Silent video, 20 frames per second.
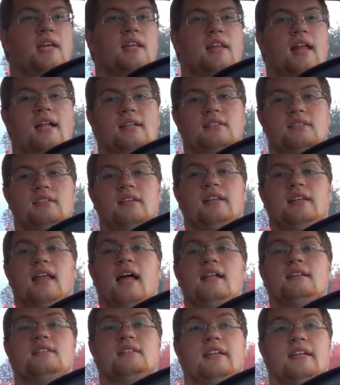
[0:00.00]
And that's
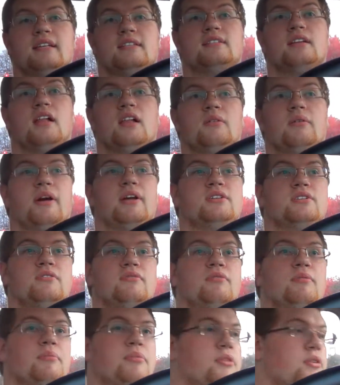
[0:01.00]
an
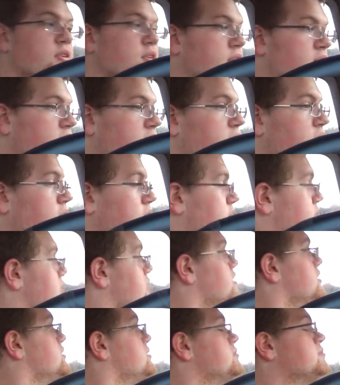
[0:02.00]
acceleration from third gear,
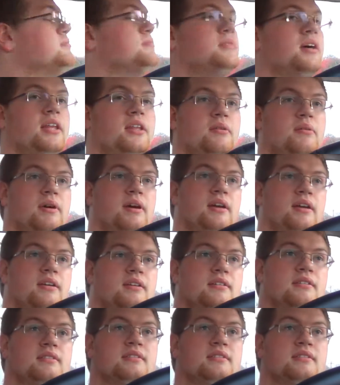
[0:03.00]
by the way.